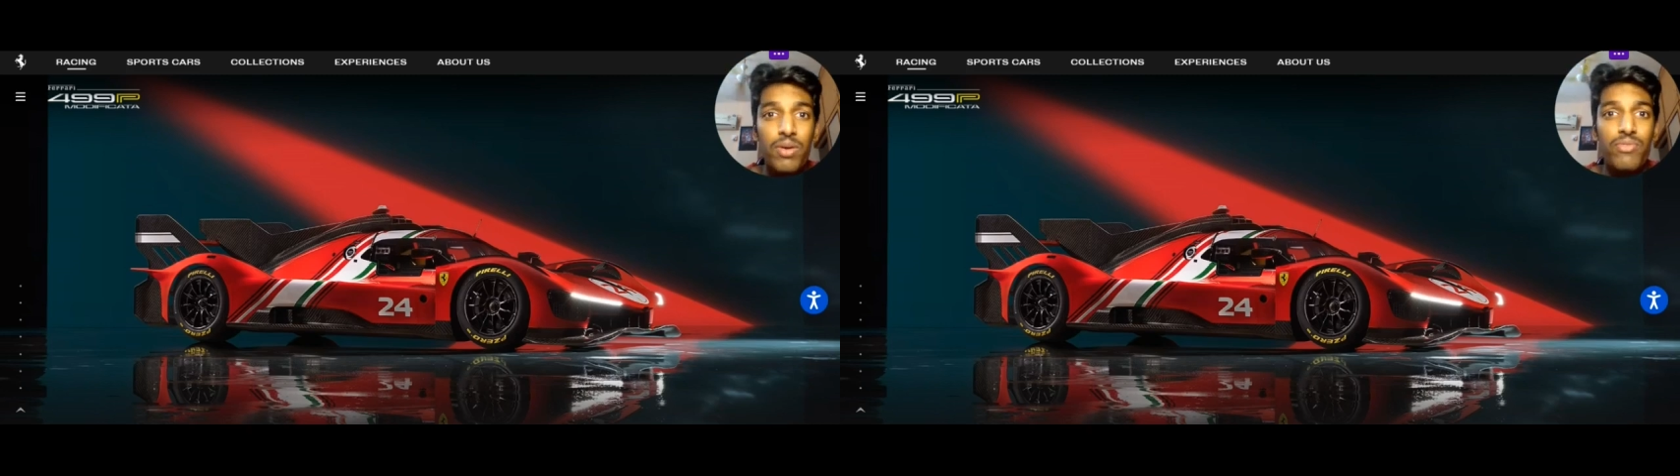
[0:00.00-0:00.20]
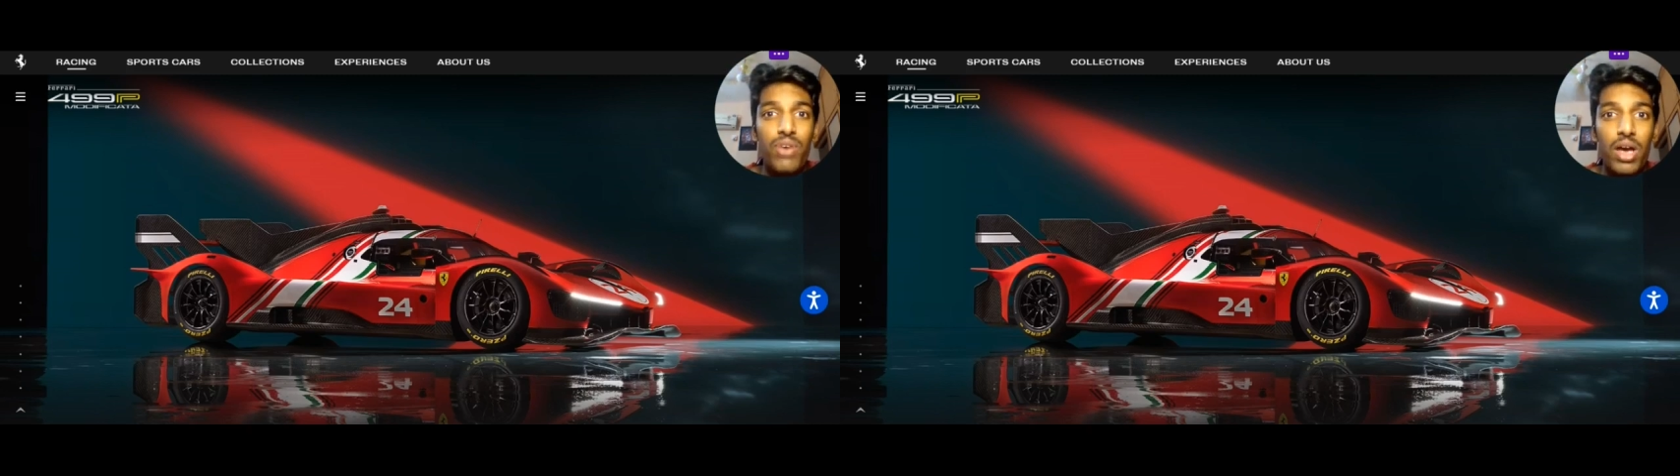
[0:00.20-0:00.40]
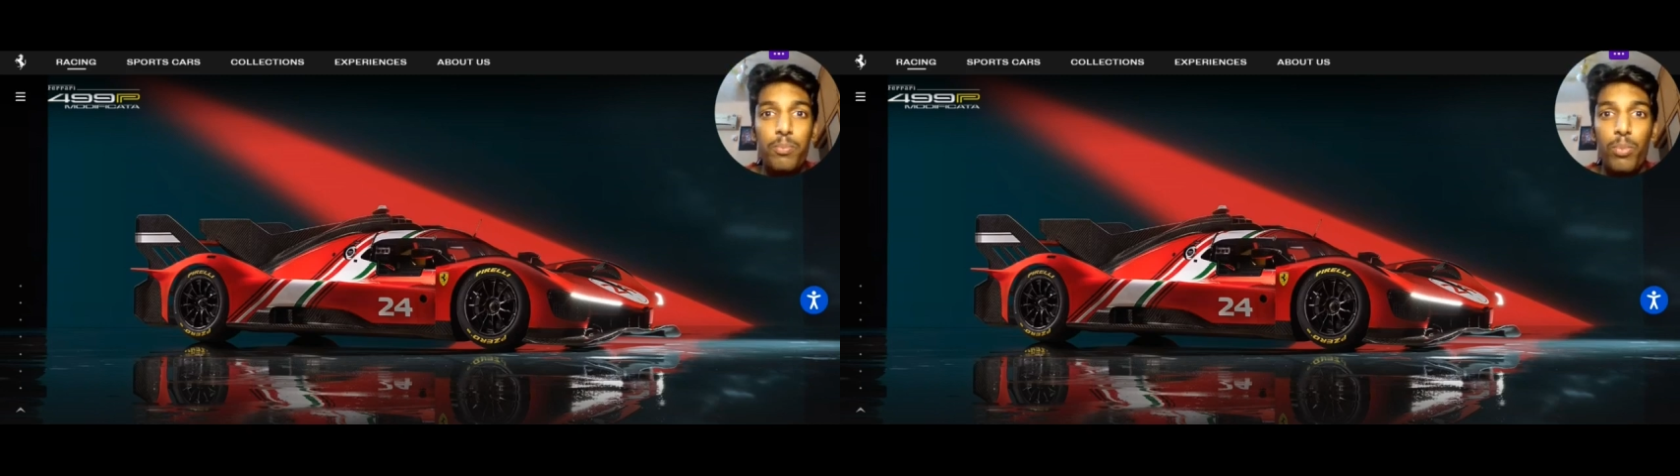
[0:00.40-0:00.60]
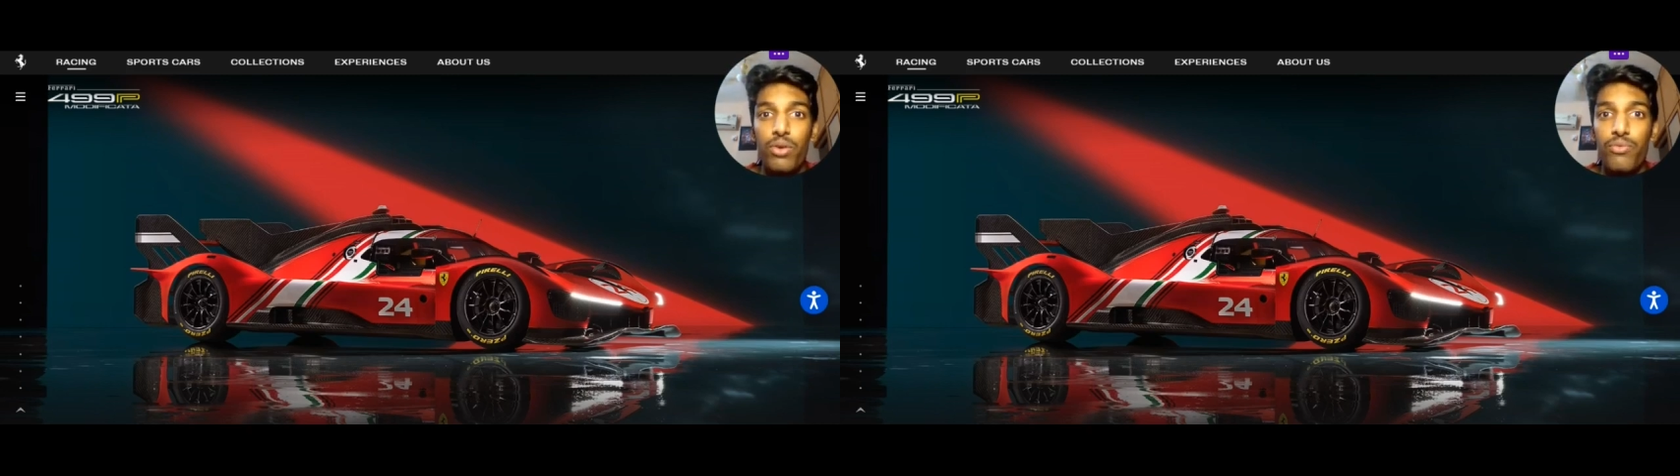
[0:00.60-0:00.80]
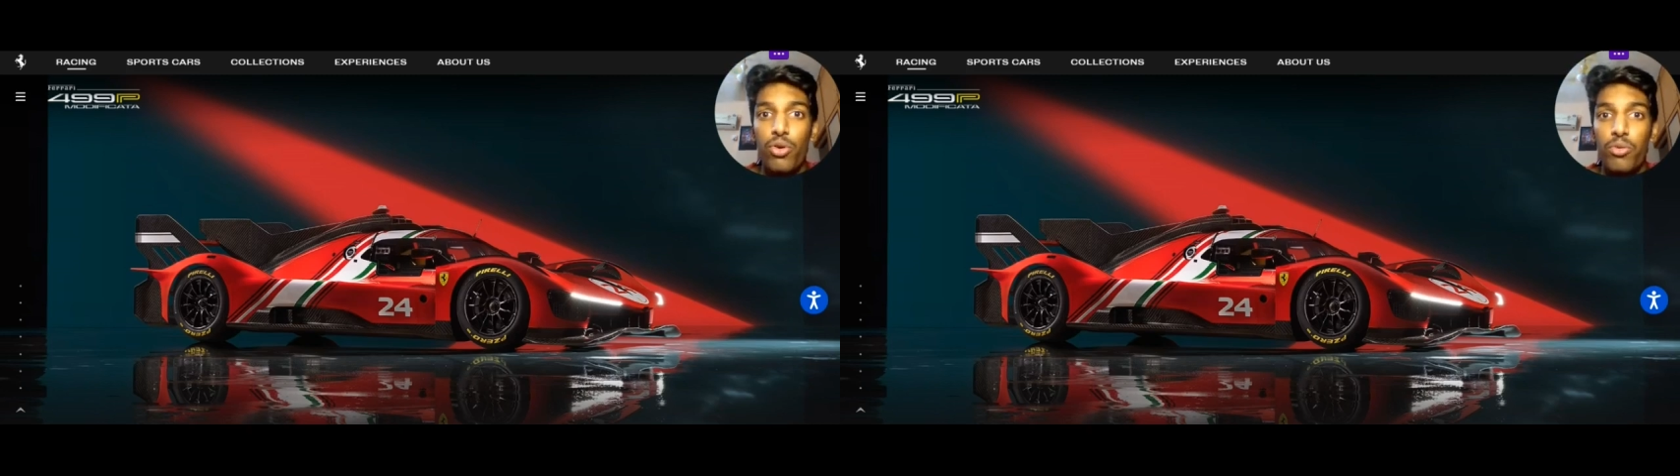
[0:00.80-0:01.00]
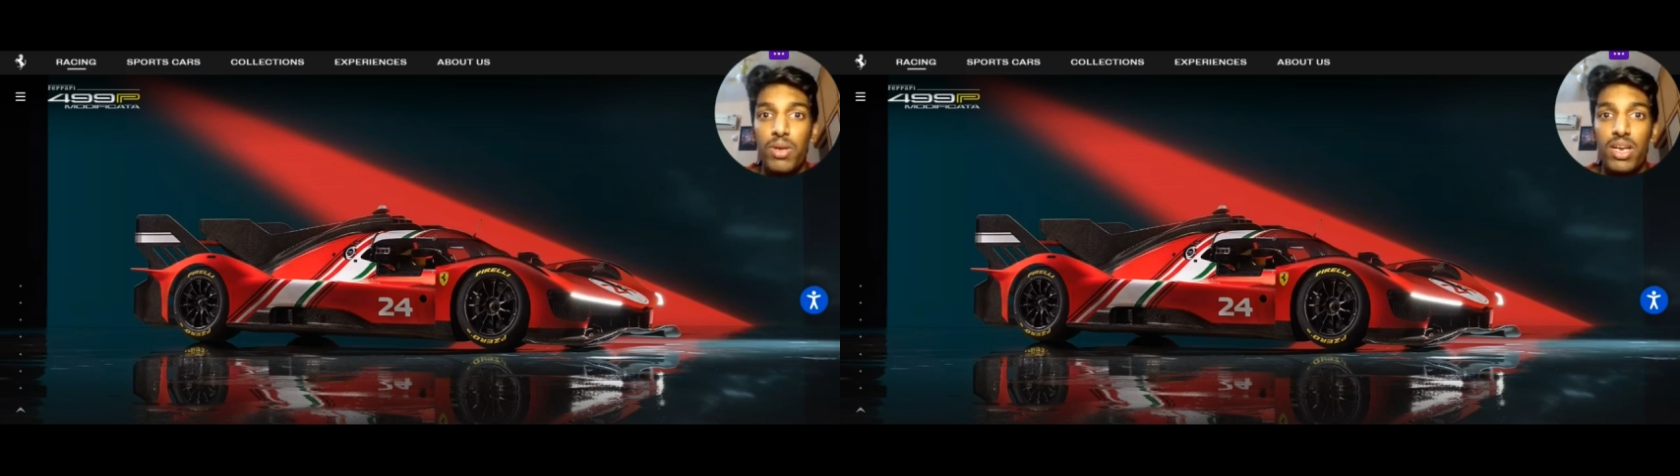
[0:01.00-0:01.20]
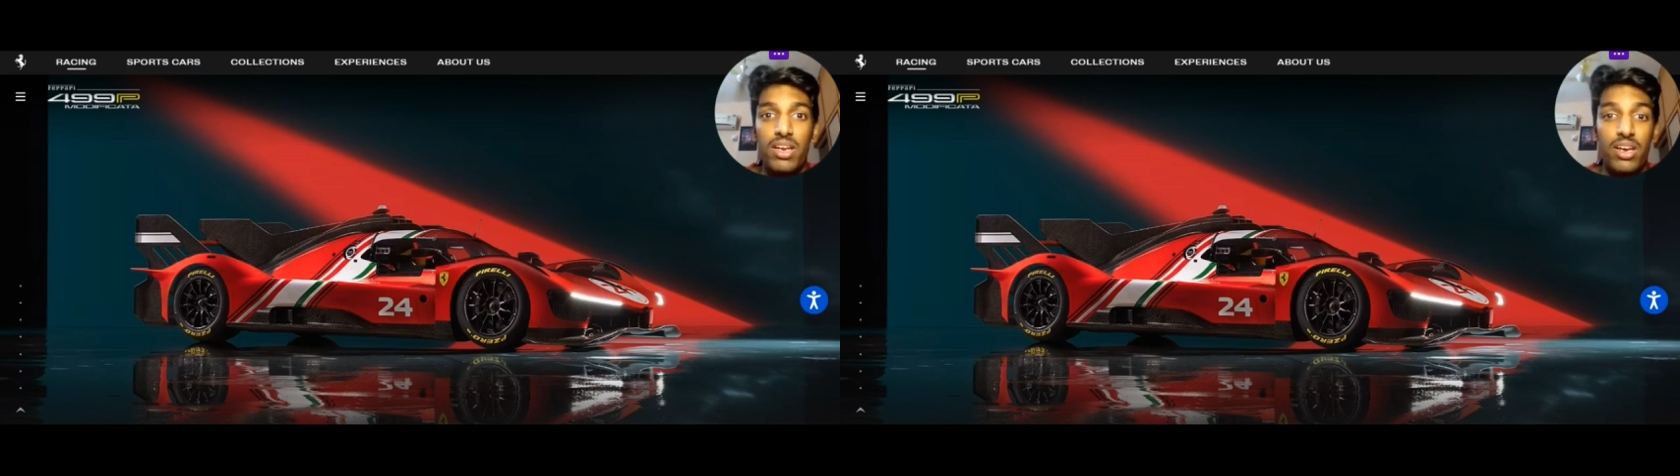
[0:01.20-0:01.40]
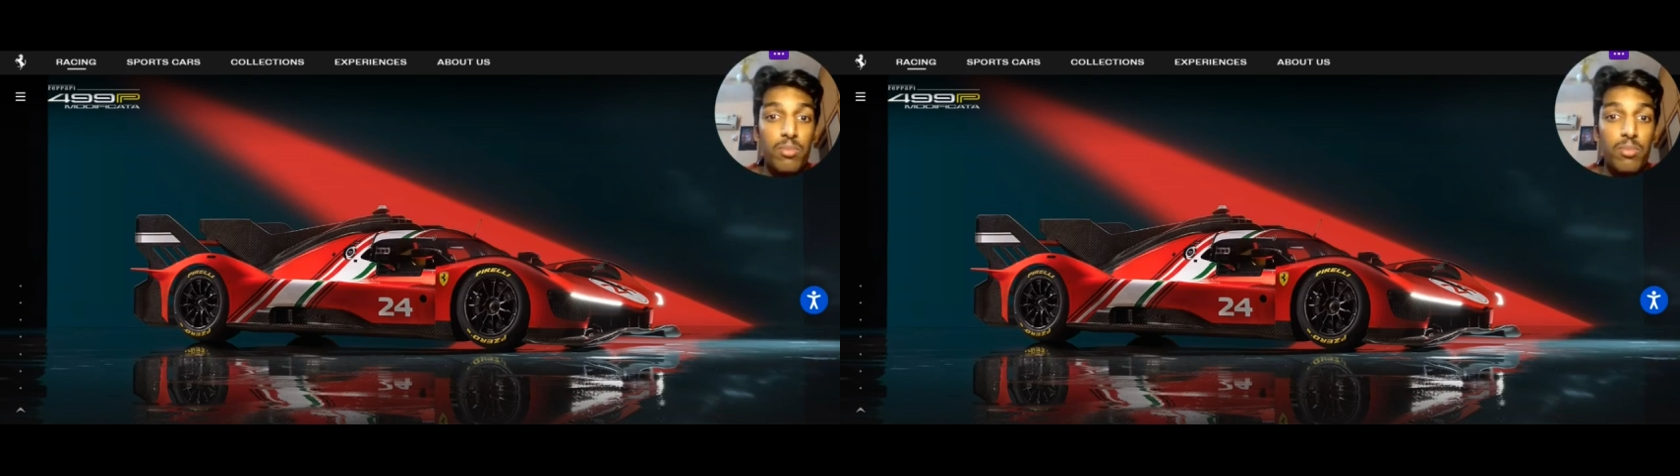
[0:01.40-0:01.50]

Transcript: pay $5.4 million.